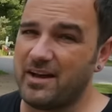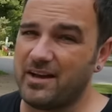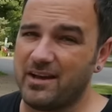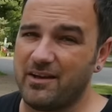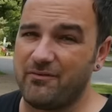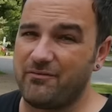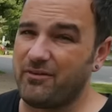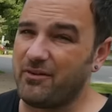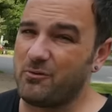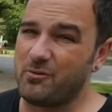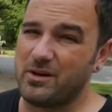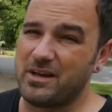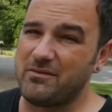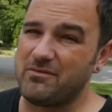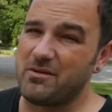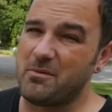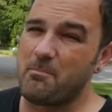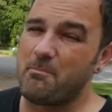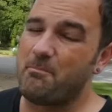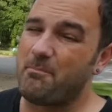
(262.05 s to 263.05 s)
If it would
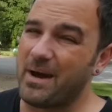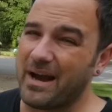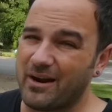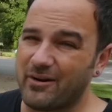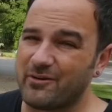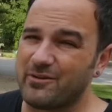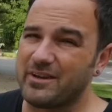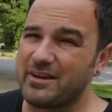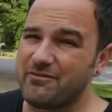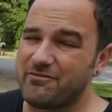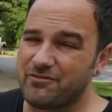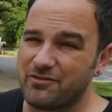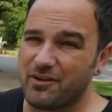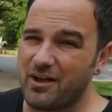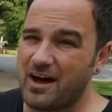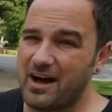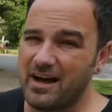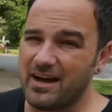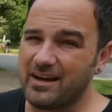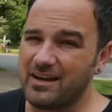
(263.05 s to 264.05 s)
even barely
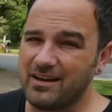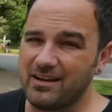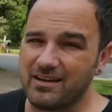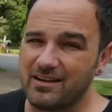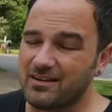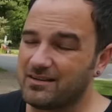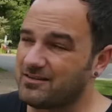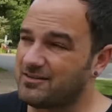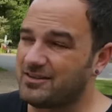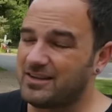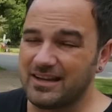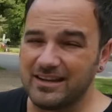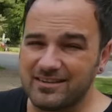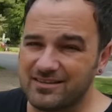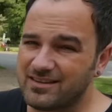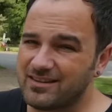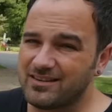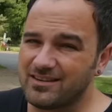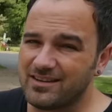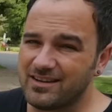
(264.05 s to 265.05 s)
fly
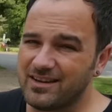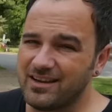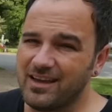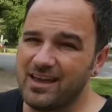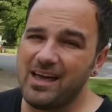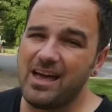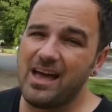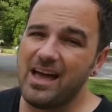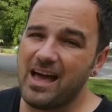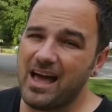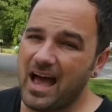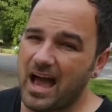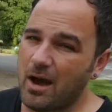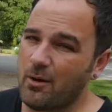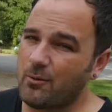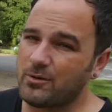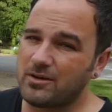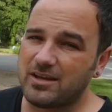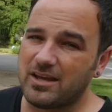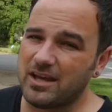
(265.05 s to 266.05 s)
decently, I
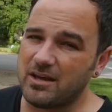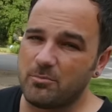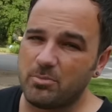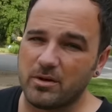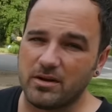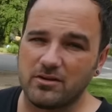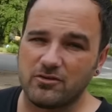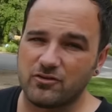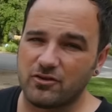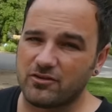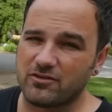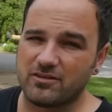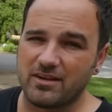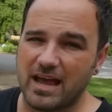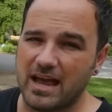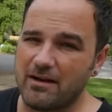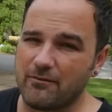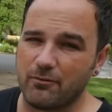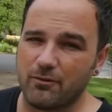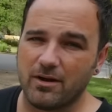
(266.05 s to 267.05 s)
would keep it just to
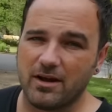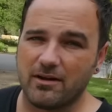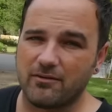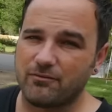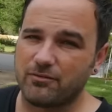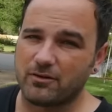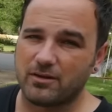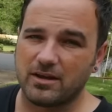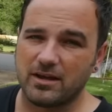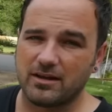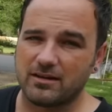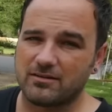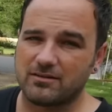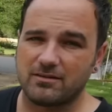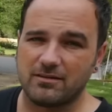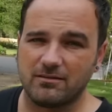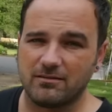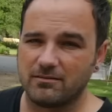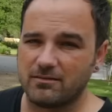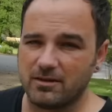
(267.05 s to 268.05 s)
have around for kicks
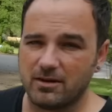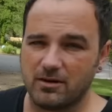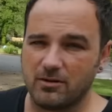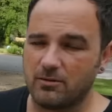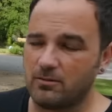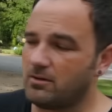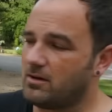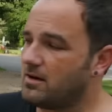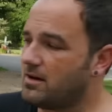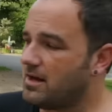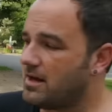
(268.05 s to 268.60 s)
and, you know,